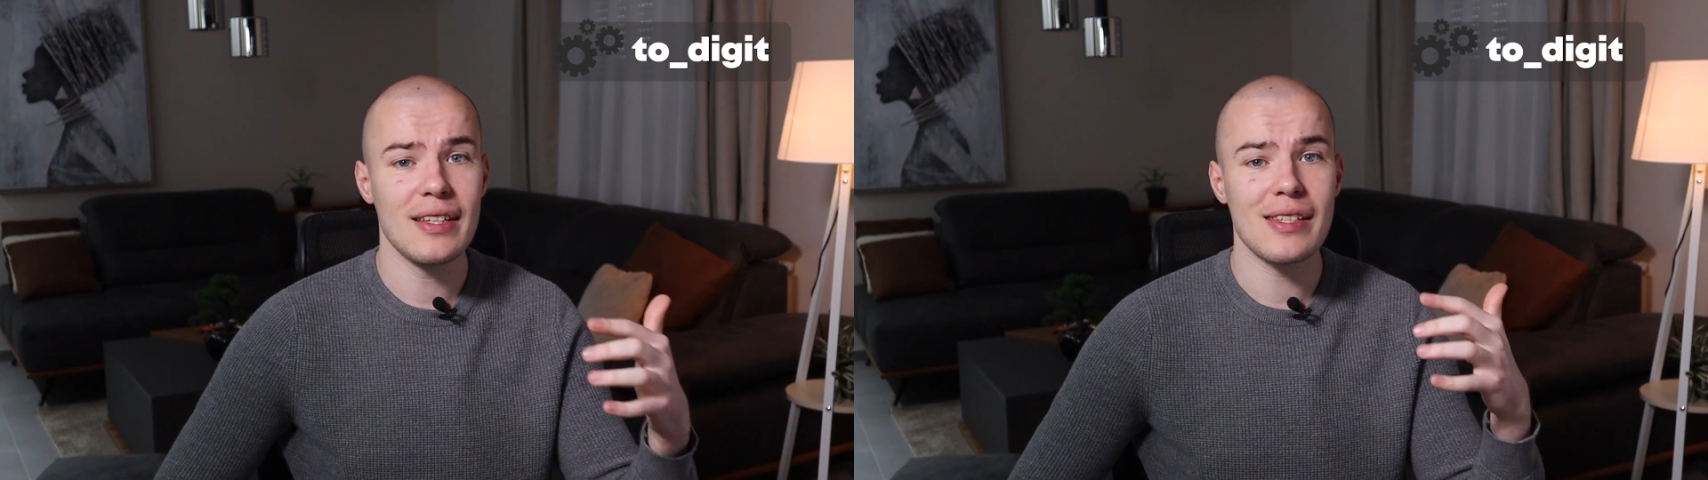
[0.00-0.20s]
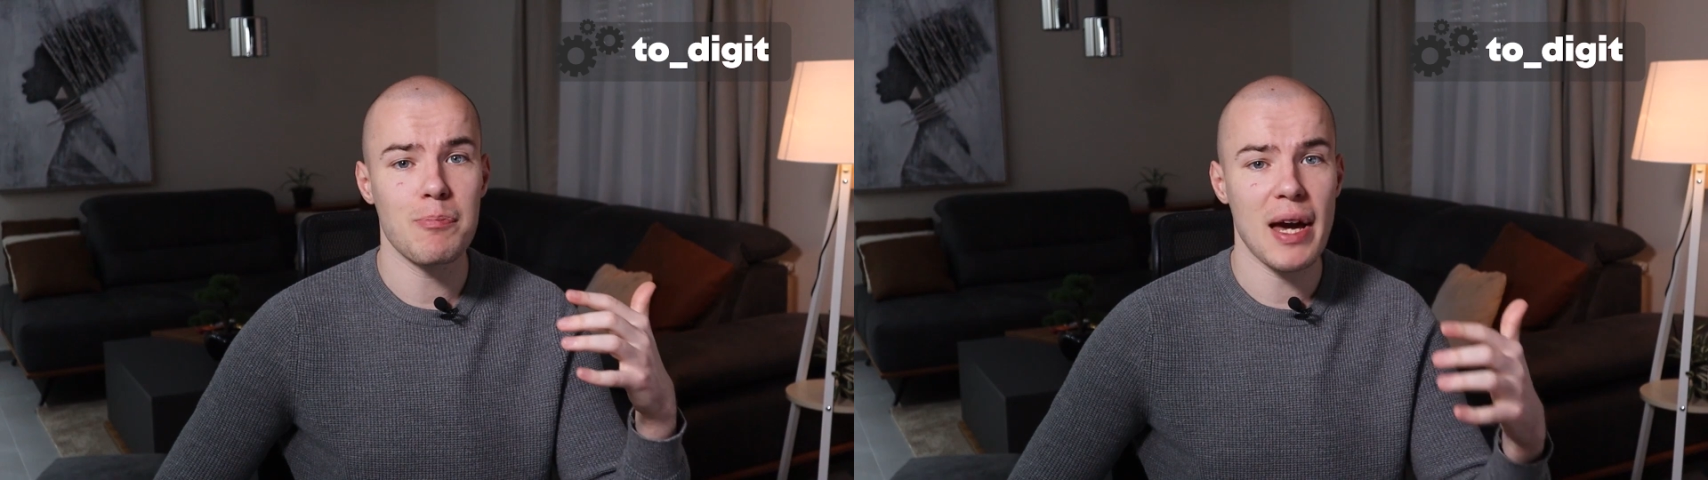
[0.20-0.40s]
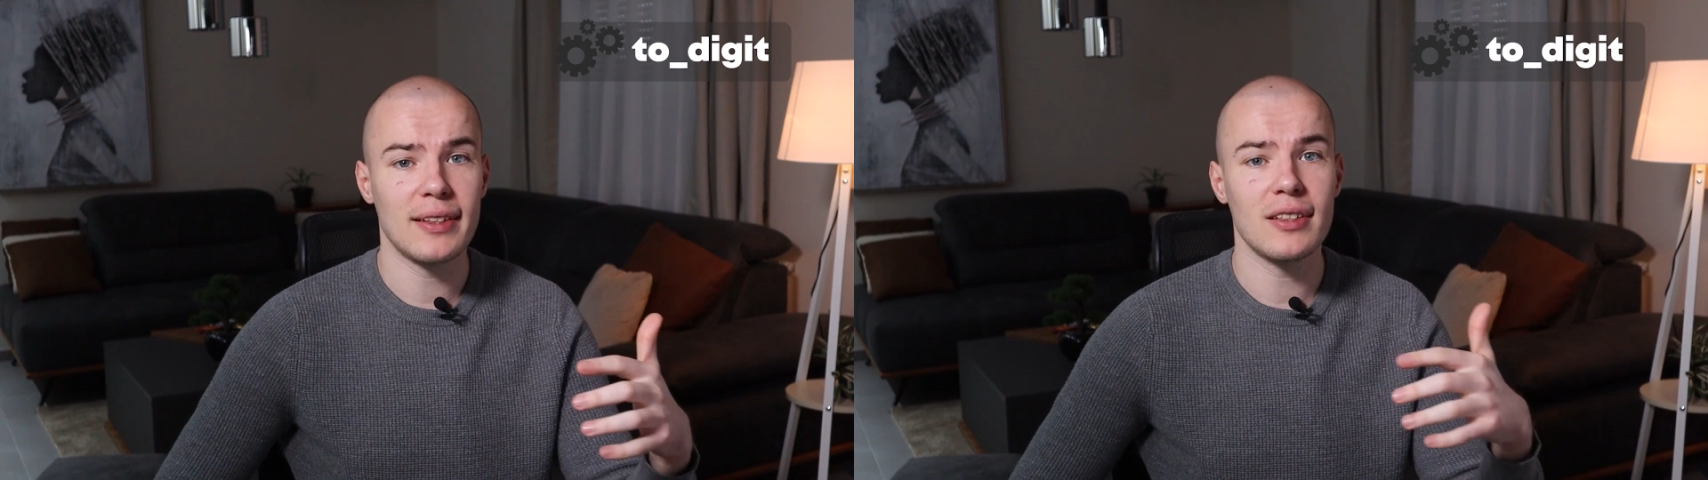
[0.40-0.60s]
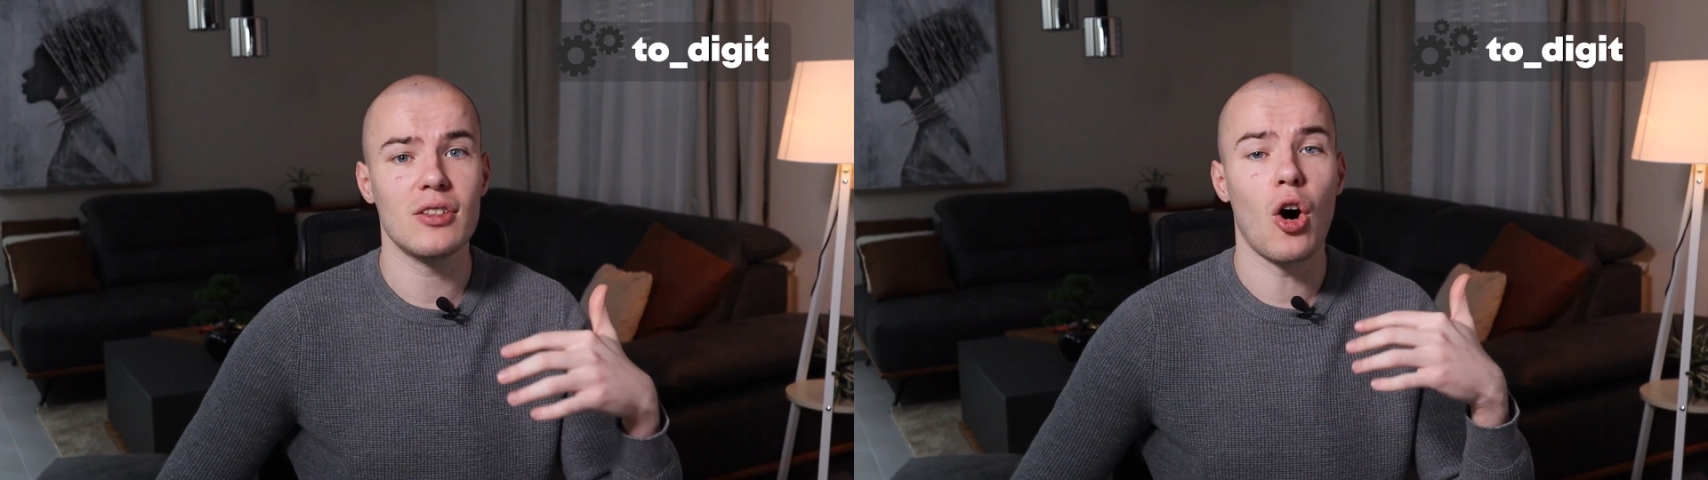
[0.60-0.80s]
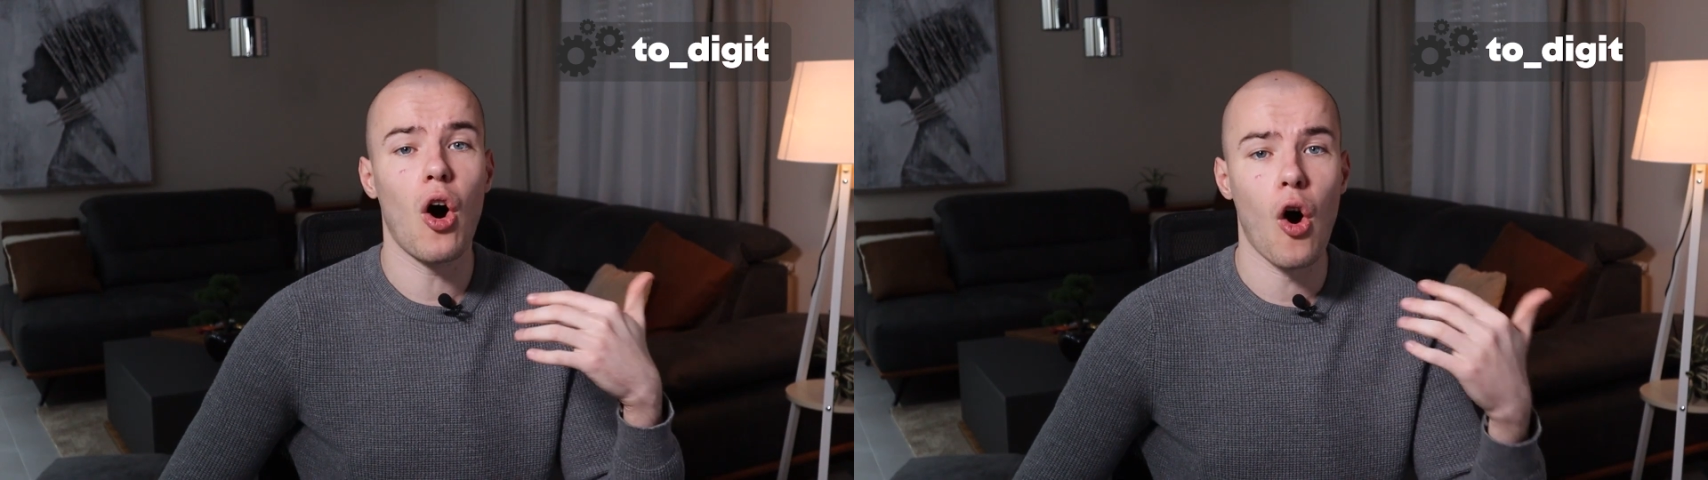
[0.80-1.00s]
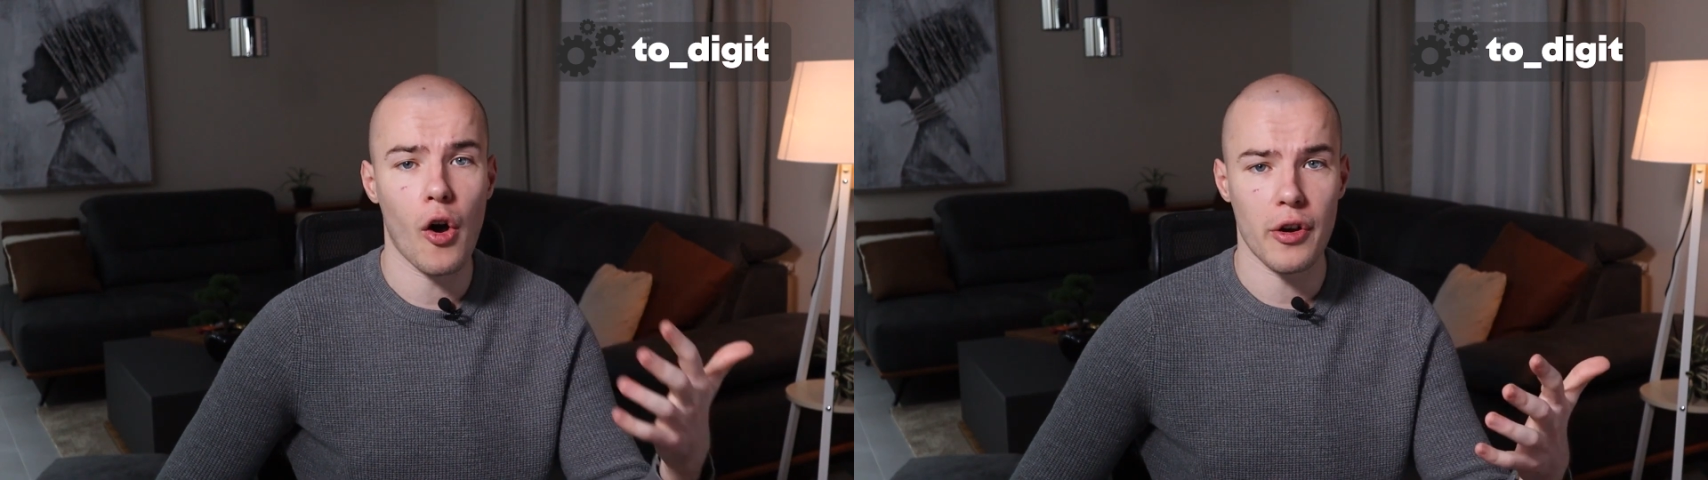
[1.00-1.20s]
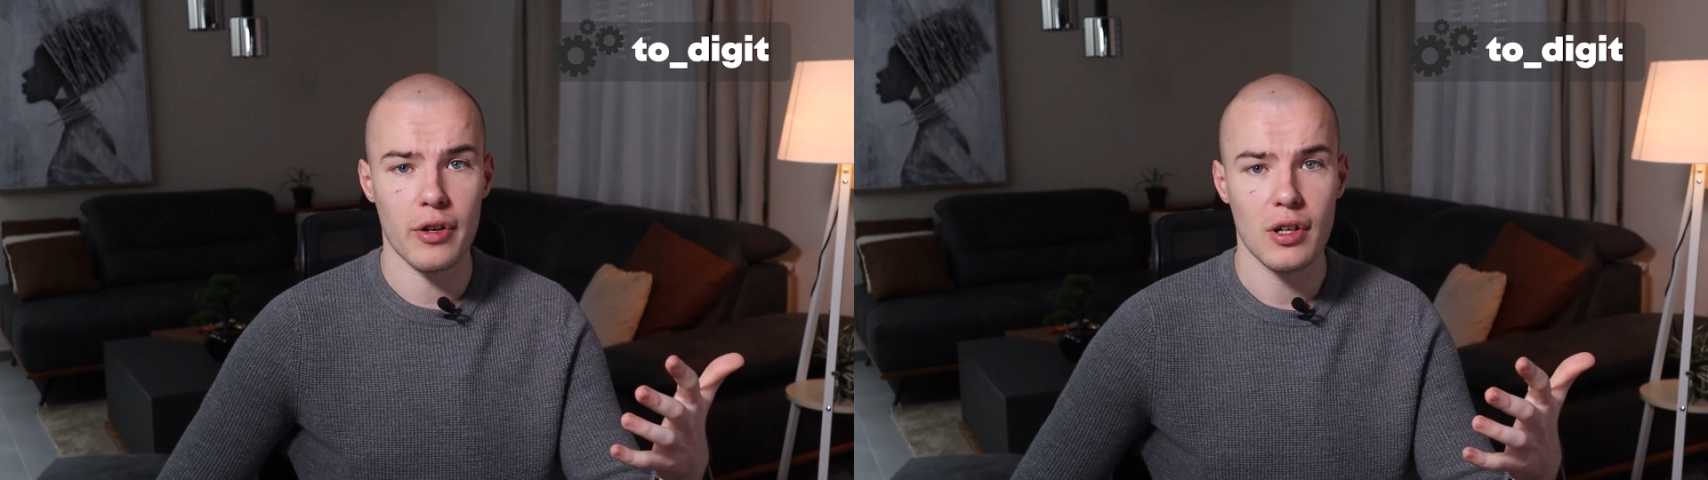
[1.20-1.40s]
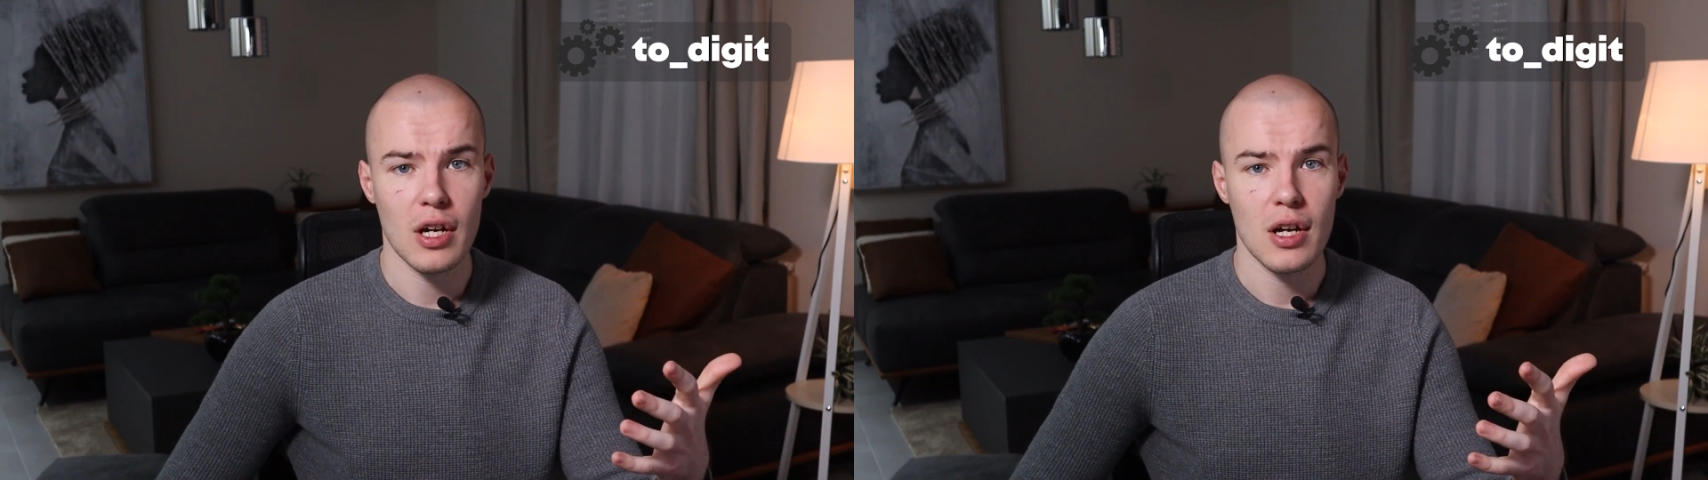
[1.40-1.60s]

this method on.